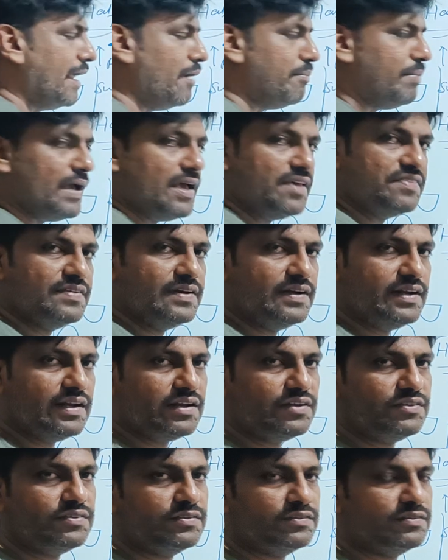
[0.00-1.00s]

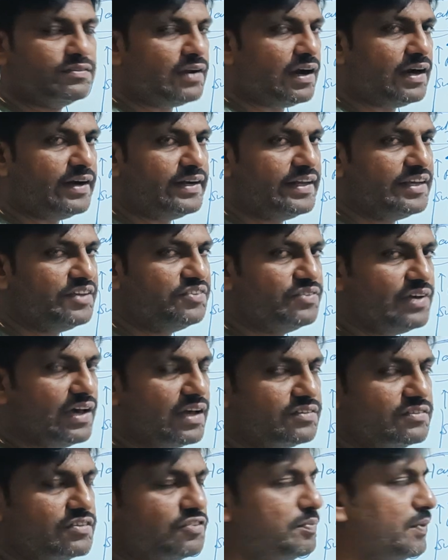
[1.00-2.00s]
Capacitor starting
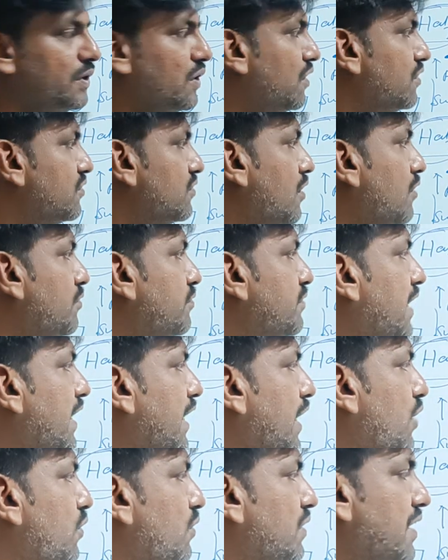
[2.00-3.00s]
charges because of the
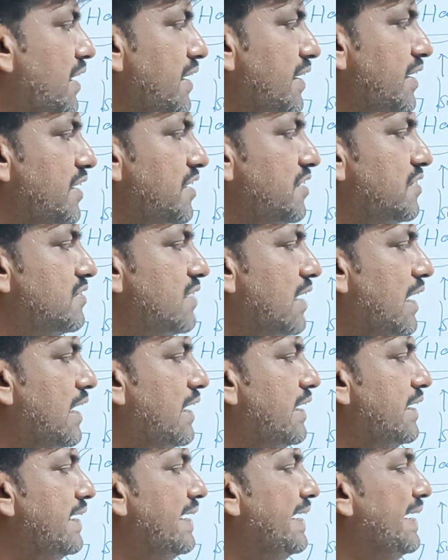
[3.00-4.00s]
diode conducts
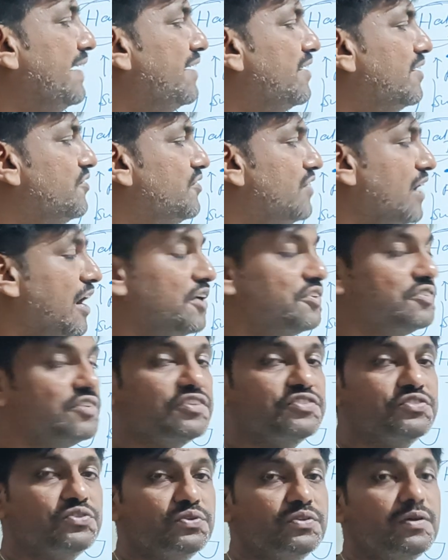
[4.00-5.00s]
and it
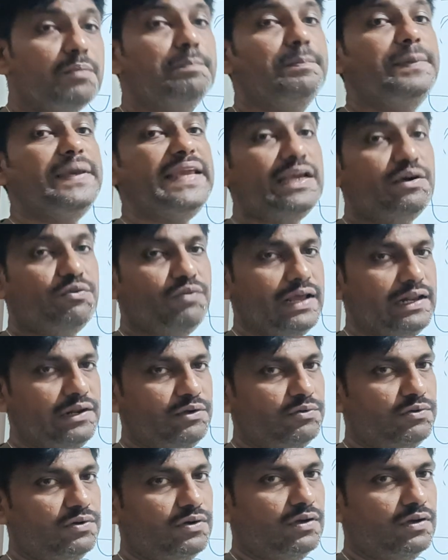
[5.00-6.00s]
charges to the peak value.